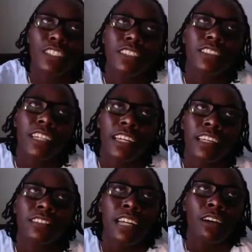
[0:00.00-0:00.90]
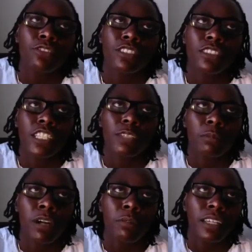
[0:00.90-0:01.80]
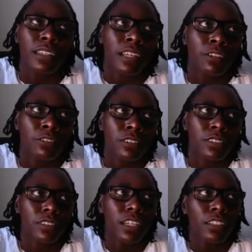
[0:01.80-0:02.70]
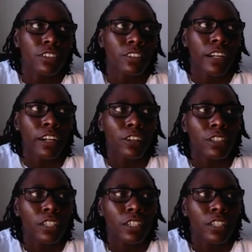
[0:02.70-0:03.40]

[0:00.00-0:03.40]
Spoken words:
I was just telling my mama that. I was telling her how